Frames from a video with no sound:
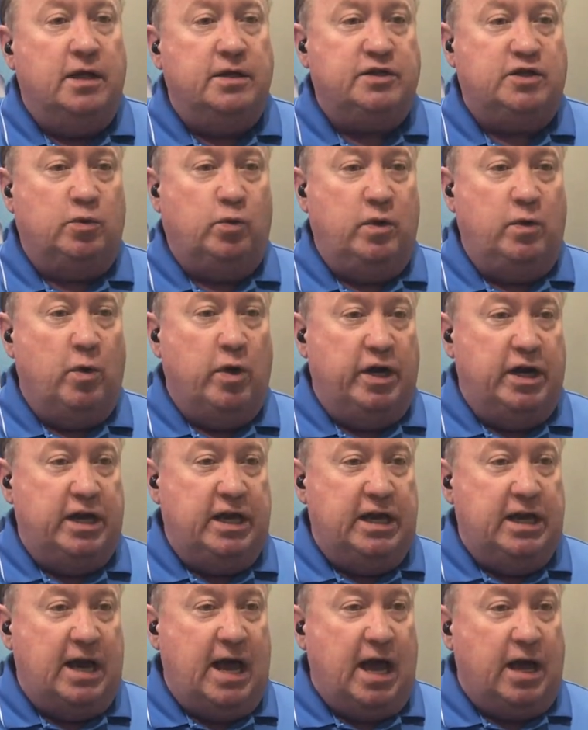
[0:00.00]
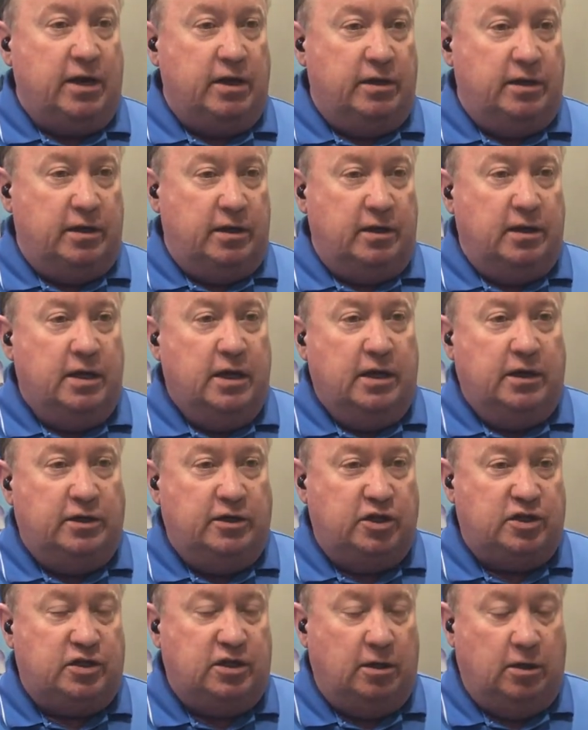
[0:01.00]
So we wanted to get out of
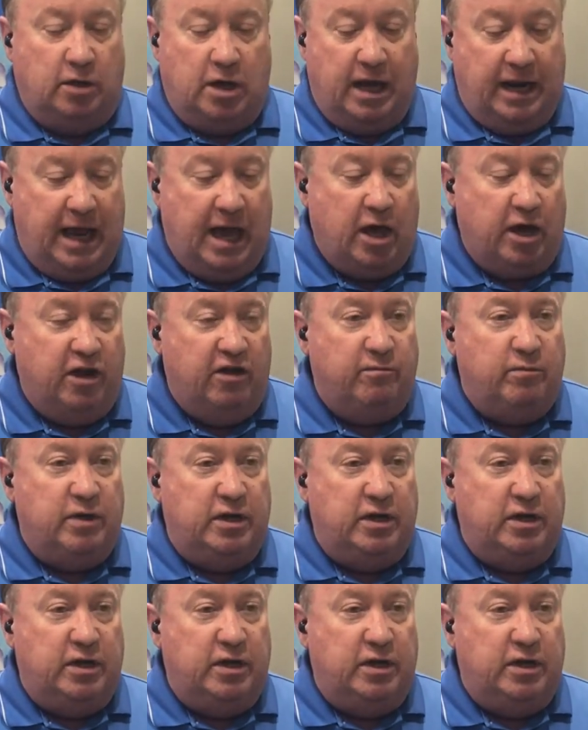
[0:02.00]
not out of,